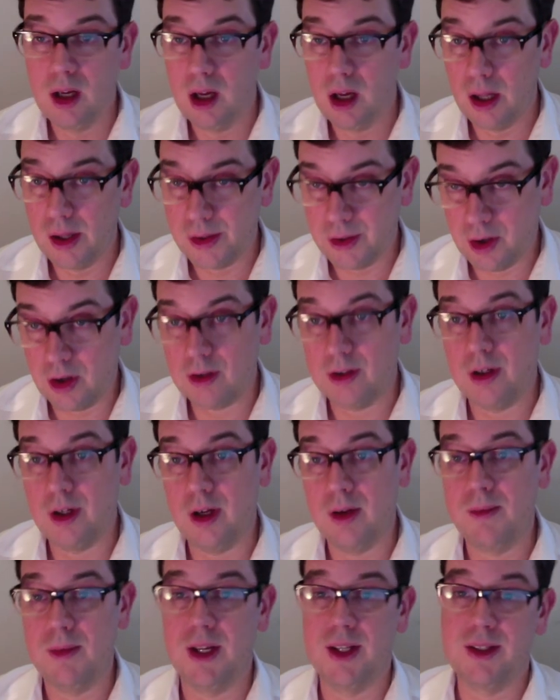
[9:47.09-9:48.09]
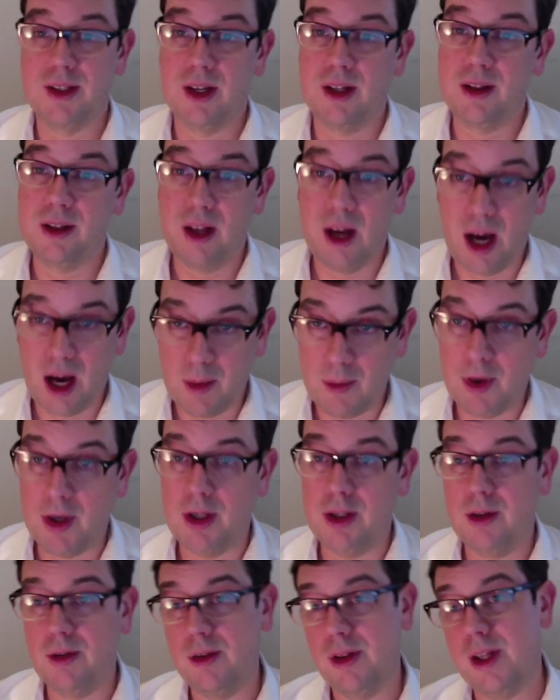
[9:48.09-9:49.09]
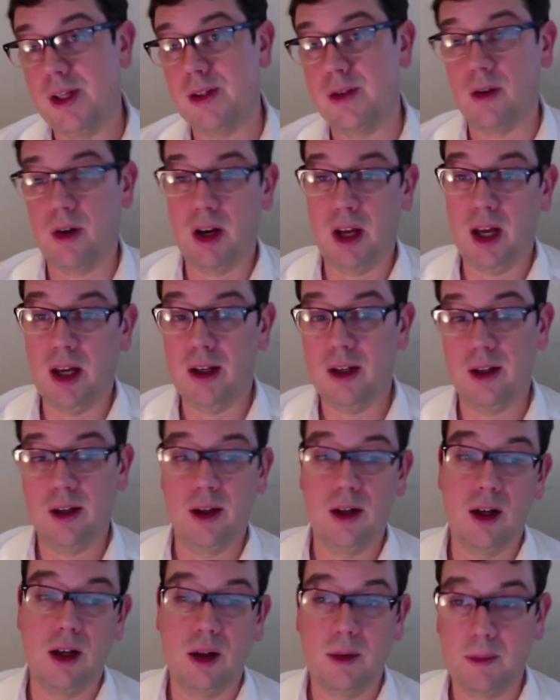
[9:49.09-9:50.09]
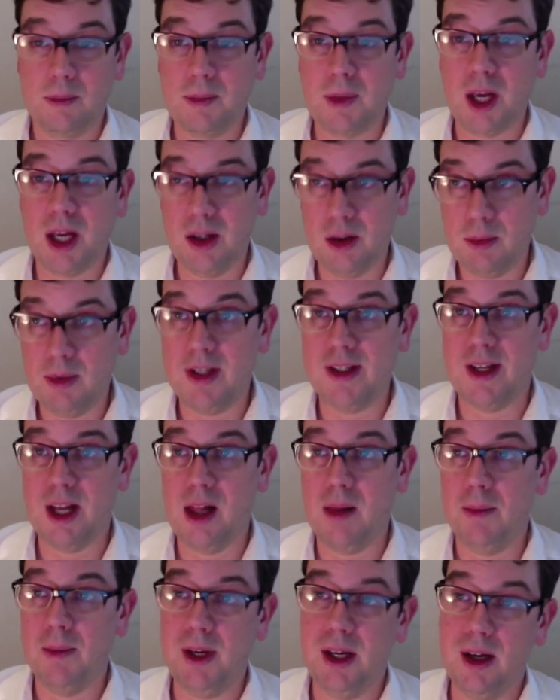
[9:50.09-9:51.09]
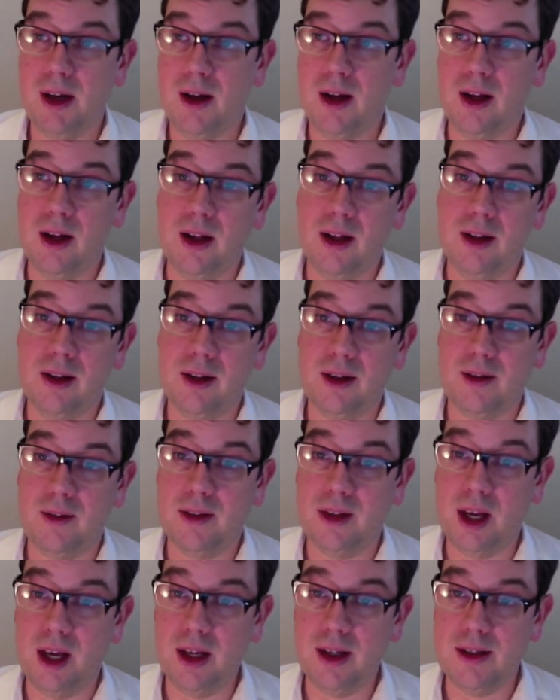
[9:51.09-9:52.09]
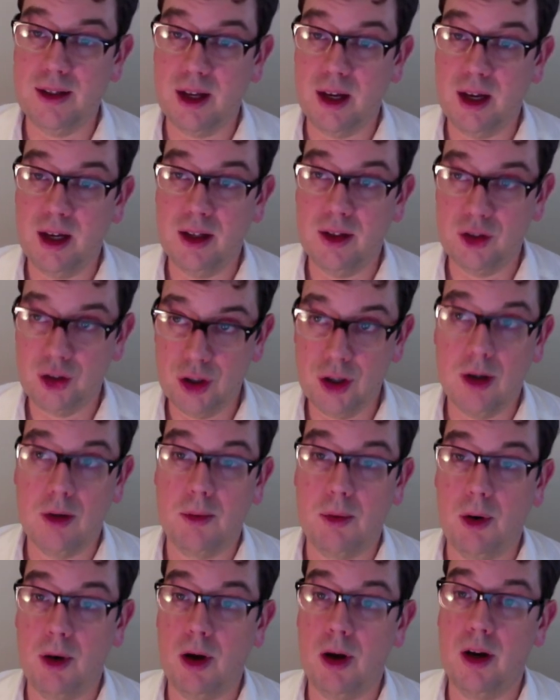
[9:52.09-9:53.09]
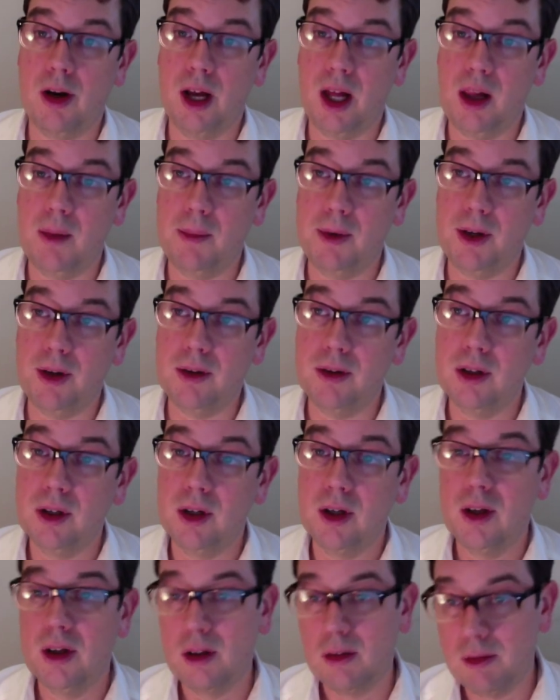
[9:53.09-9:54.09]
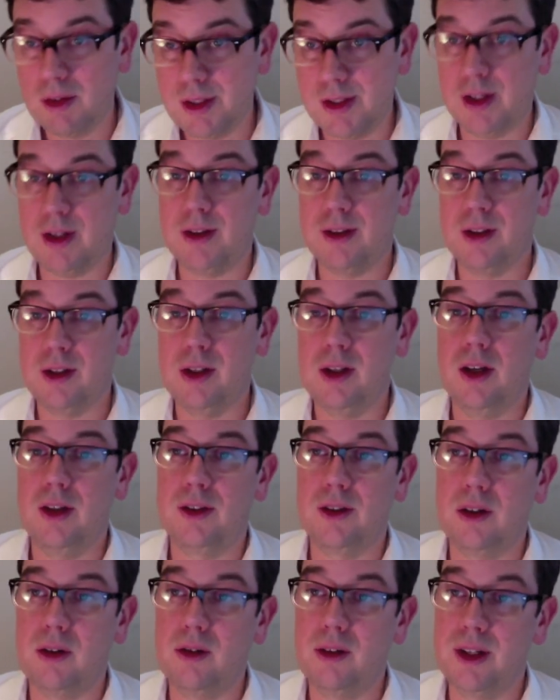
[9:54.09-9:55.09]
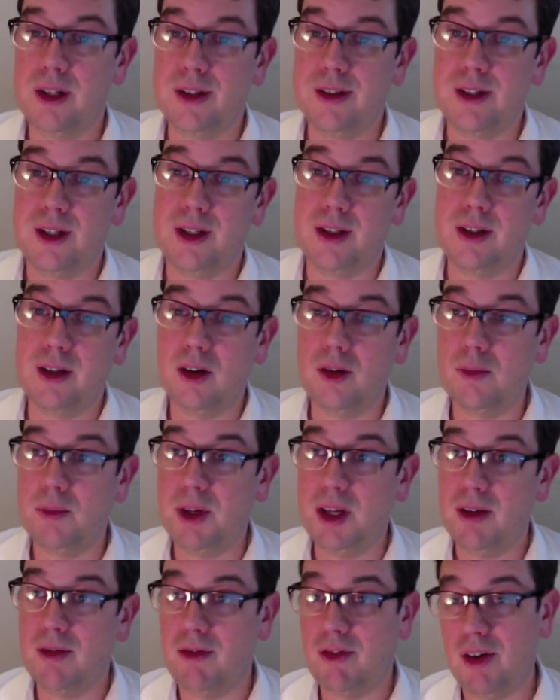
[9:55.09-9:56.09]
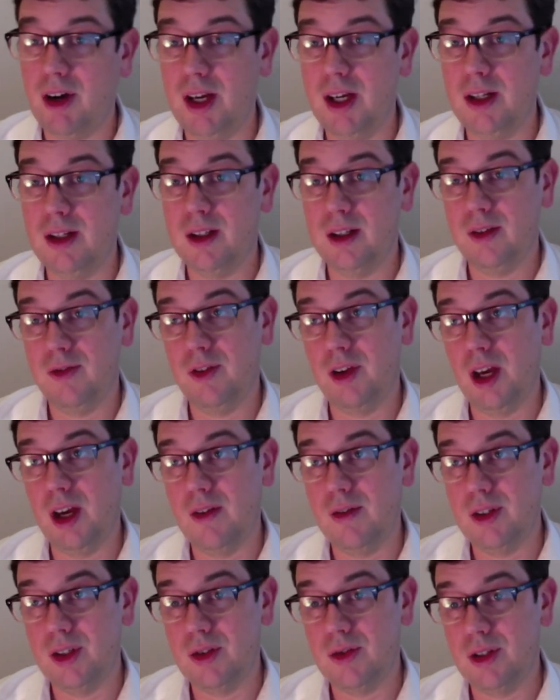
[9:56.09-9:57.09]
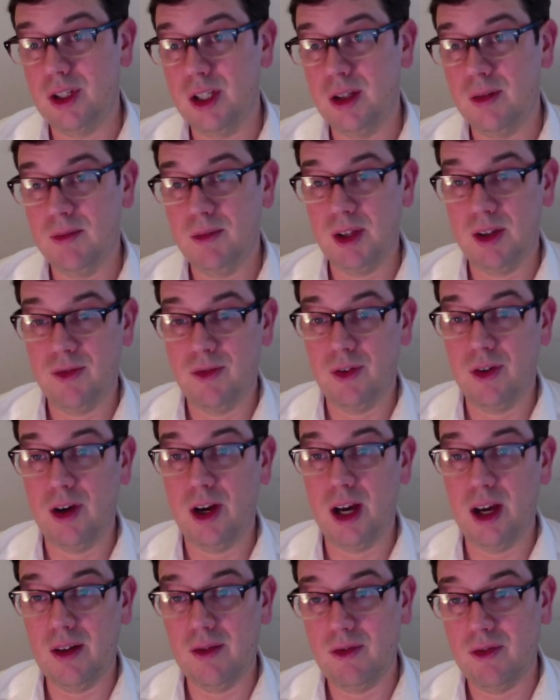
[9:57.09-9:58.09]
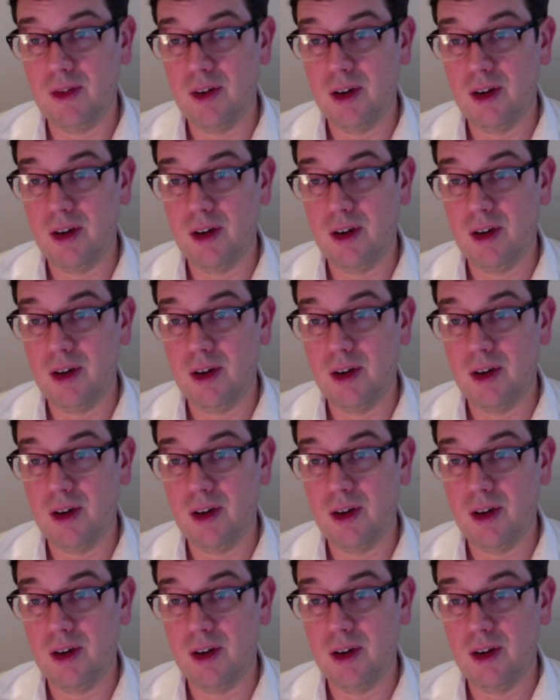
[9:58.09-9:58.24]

and talked to them and said, I want to do this or that. Can you please help me? And they said, Sure, we're going to help you. With 16 years old, he said, Don't be afraid. If you have a dream, if you have